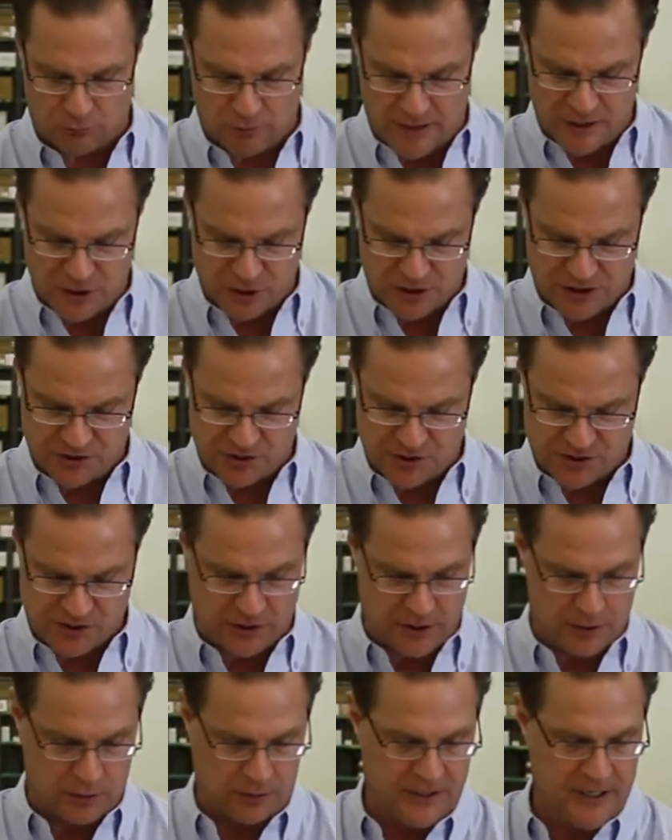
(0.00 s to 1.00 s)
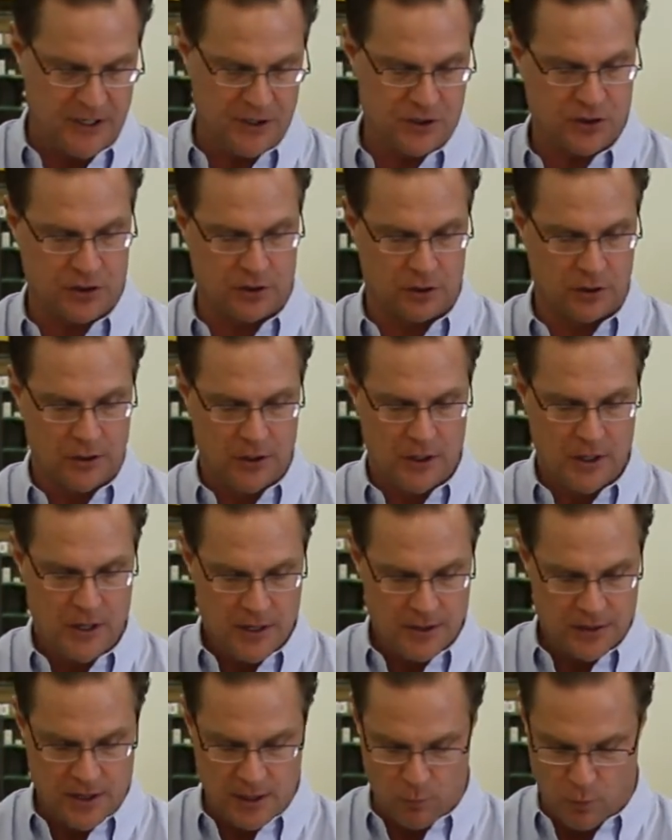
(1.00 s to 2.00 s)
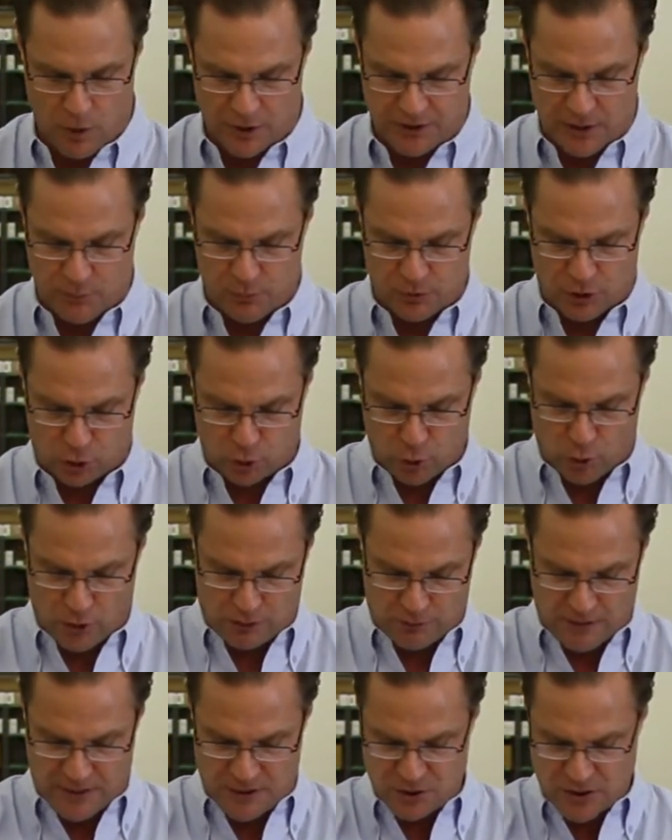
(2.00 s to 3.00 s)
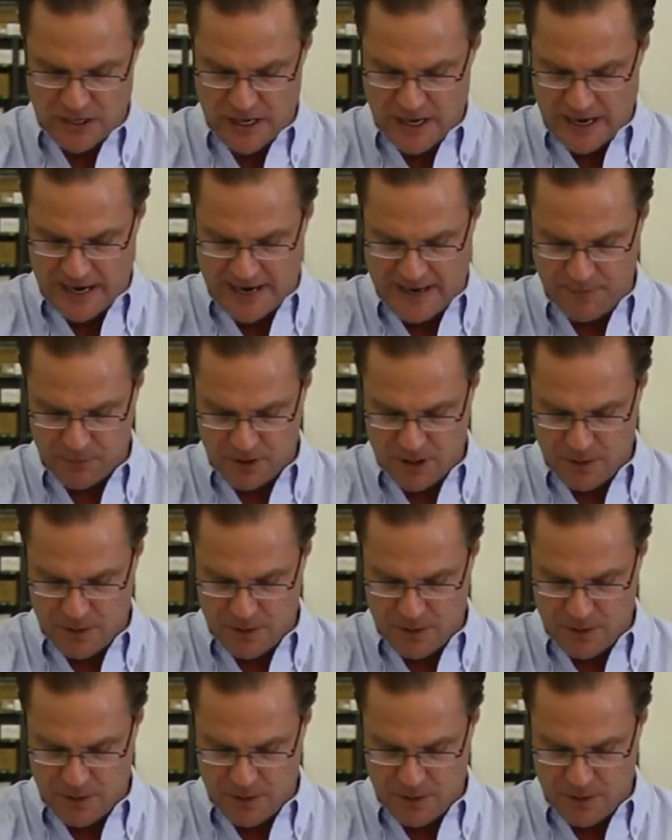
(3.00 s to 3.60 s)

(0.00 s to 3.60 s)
wrench because it's a little easier than working with the torque wrench. I am going